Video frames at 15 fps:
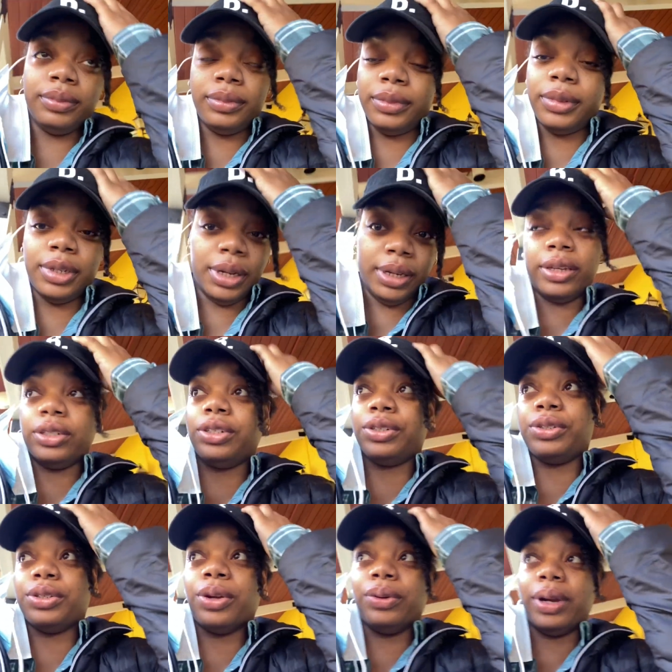they
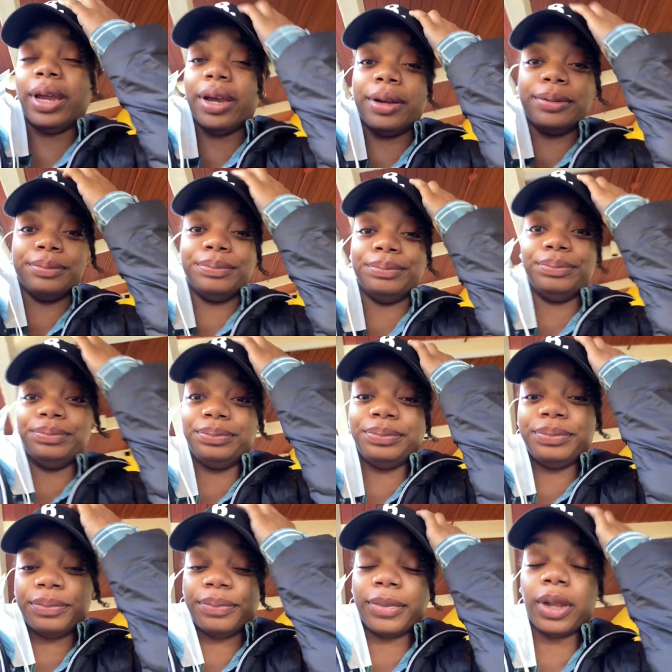just sold out
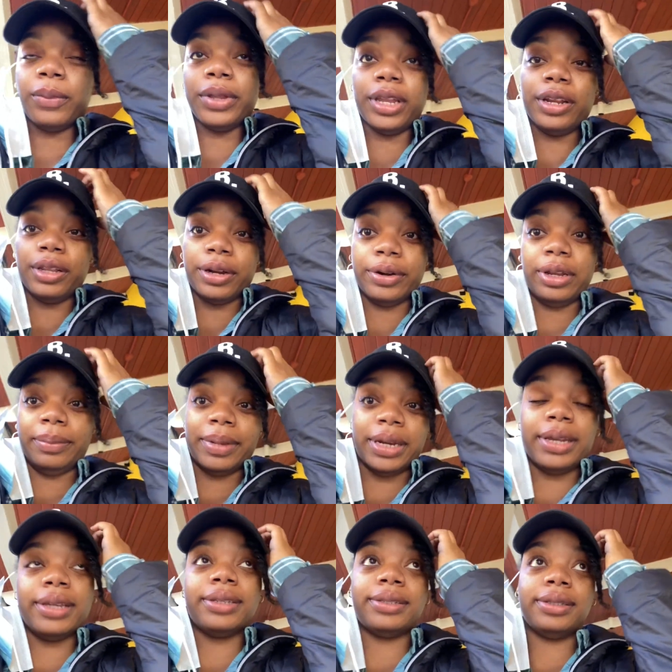within 30
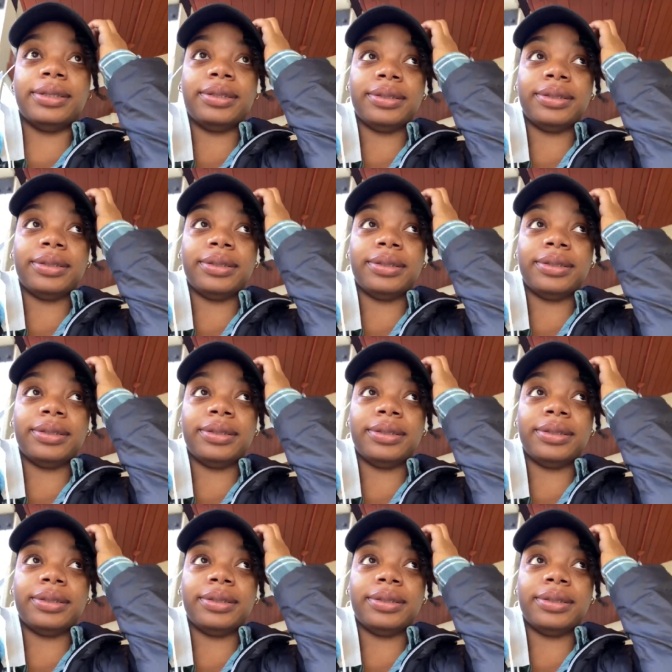minutes.